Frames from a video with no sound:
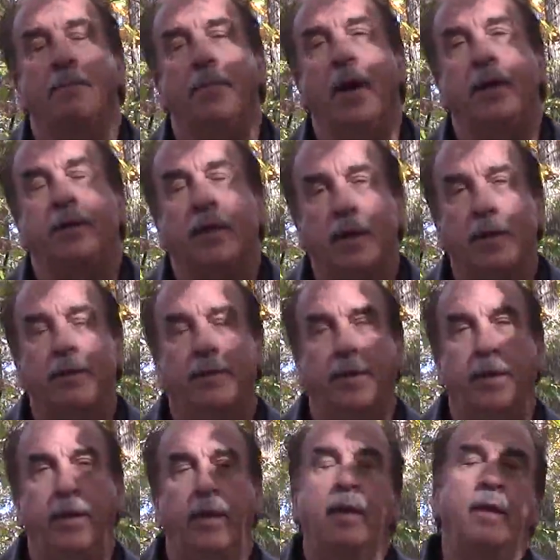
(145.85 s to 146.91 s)
but
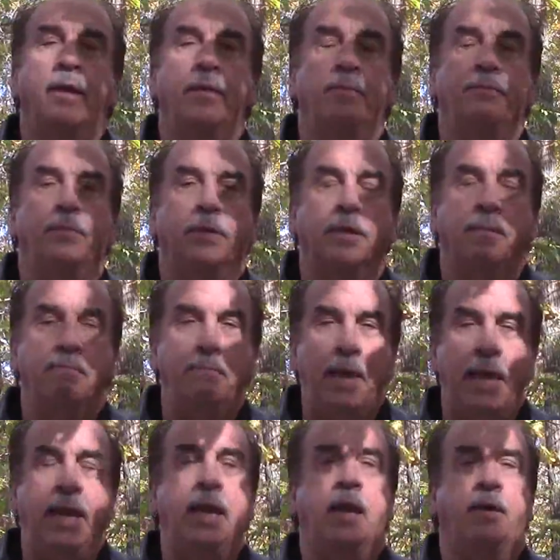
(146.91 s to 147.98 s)
the but the
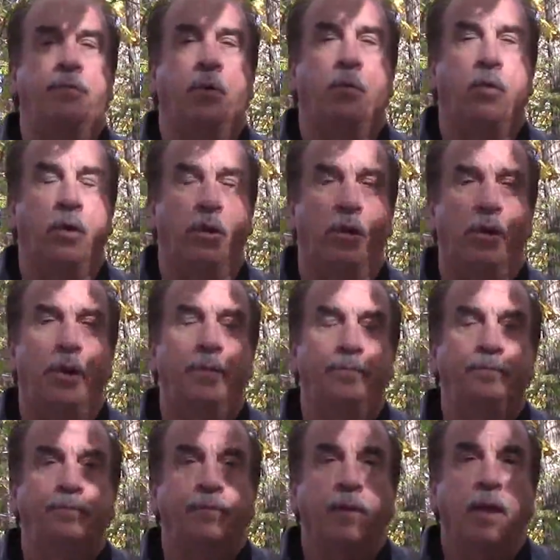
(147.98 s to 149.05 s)
meaning of the word
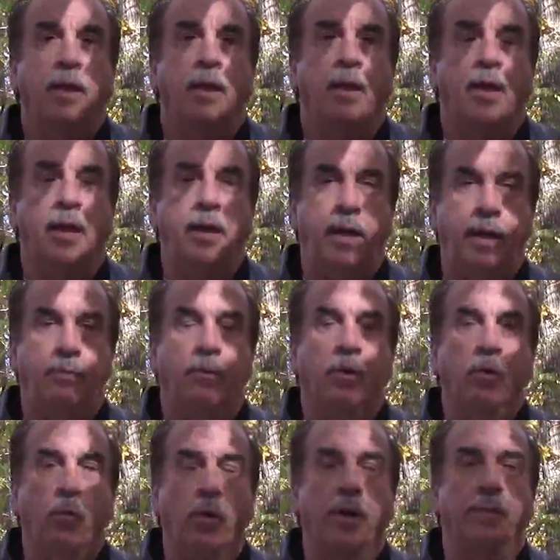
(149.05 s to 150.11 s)
in
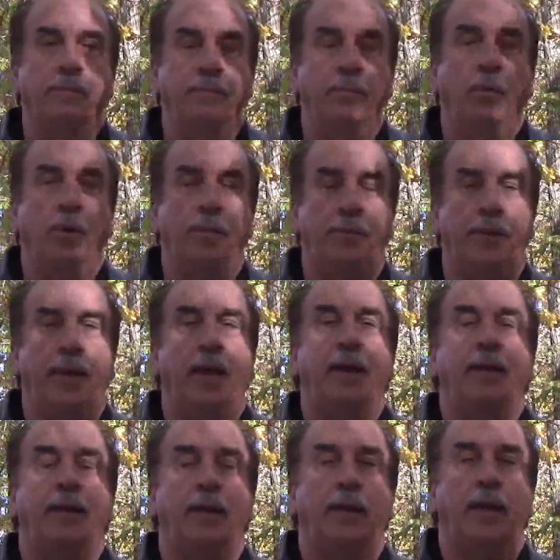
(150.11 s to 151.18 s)
Hebrew would have would have
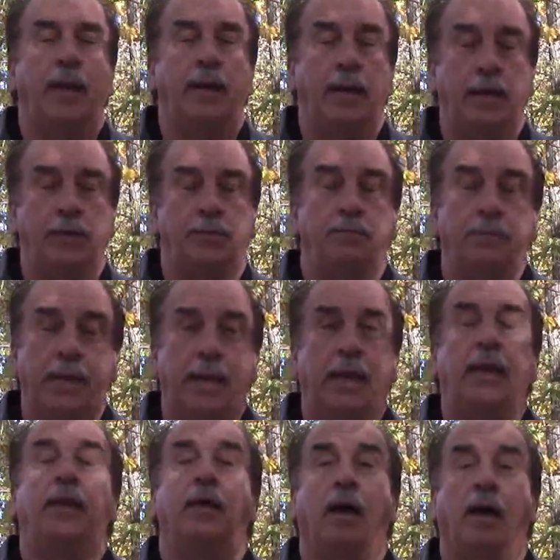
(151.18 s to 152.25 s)
been and is
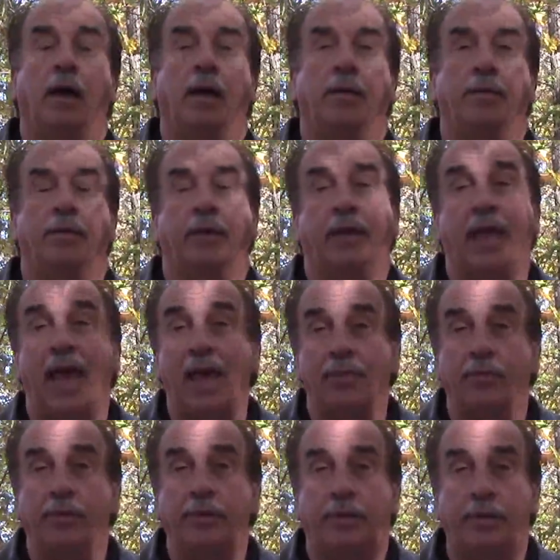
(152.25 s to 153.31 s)
meaning uh,
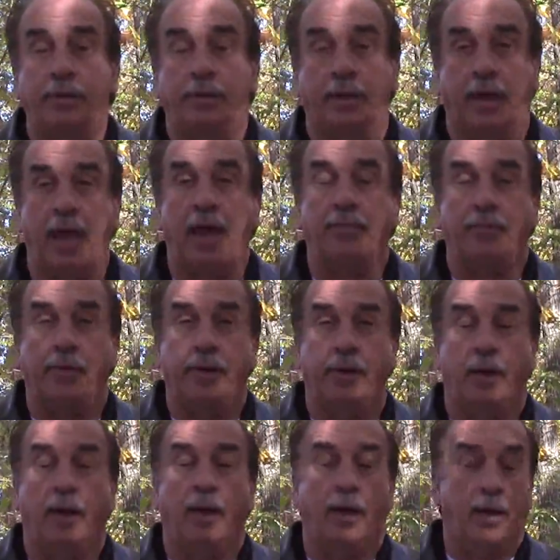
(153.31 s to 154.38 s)
gathering the
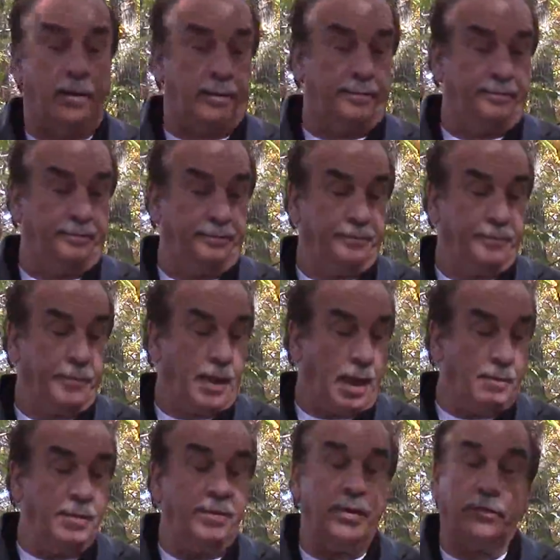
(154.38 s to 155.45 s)
gathering uh,
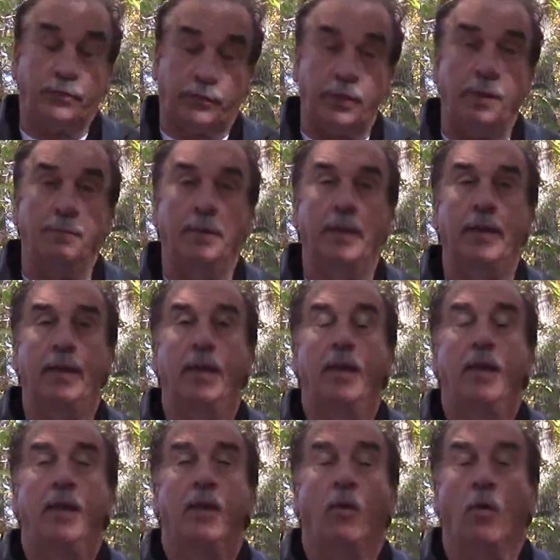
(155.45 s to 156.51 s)
I mean the assembly
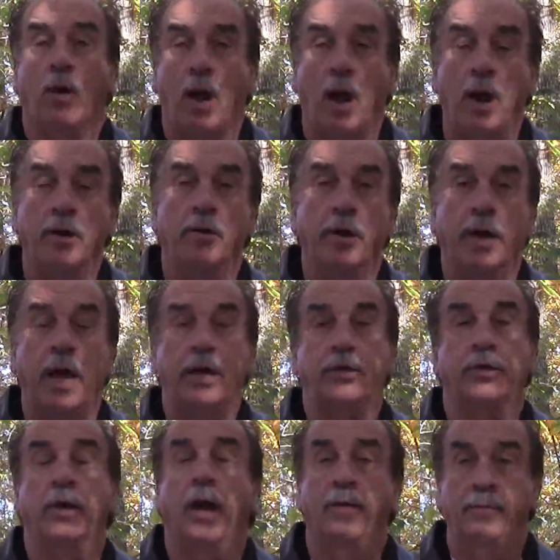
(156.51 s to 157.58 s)
or
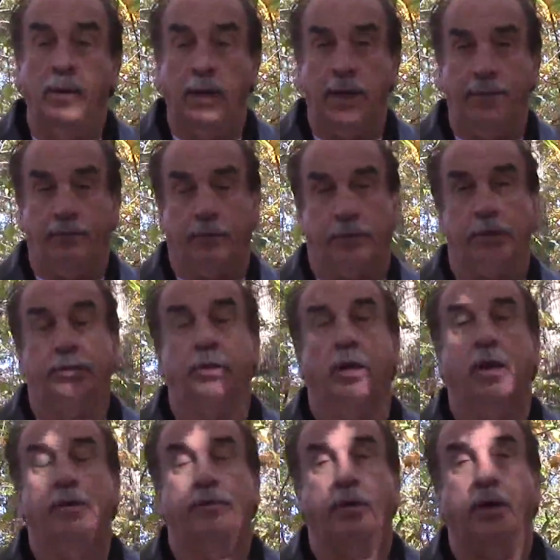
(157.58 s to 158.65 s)
congregation of believers it's
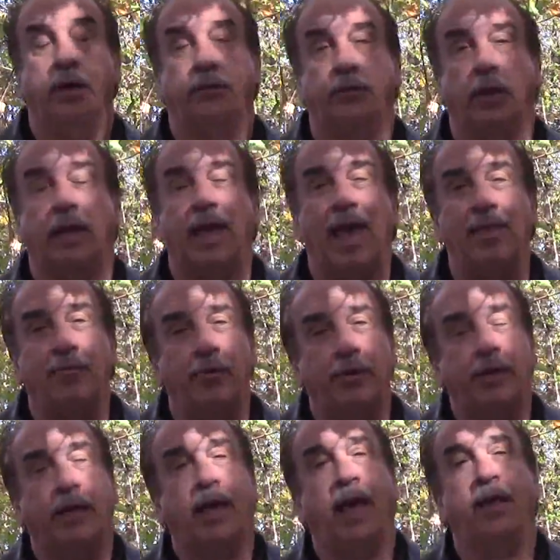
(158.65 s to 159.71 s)
a it's a it's a gathering
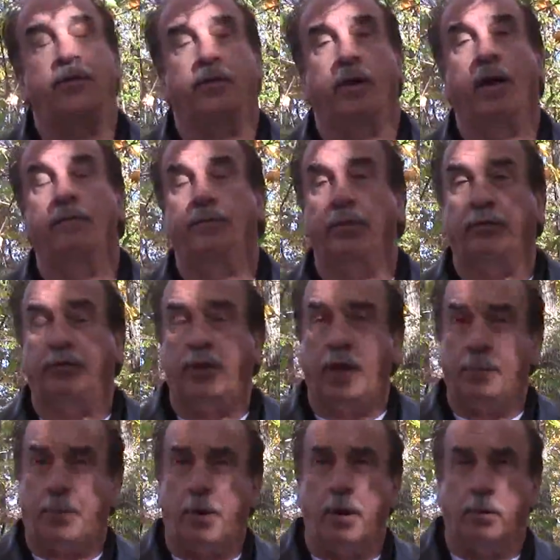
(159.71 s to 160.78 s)
together of the set
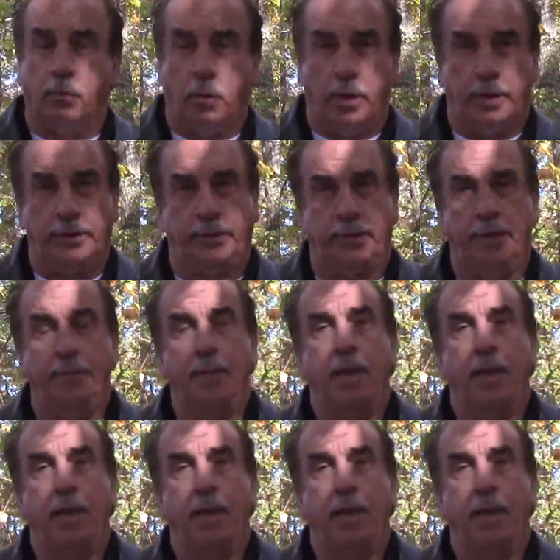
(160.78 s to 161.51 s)
apart ones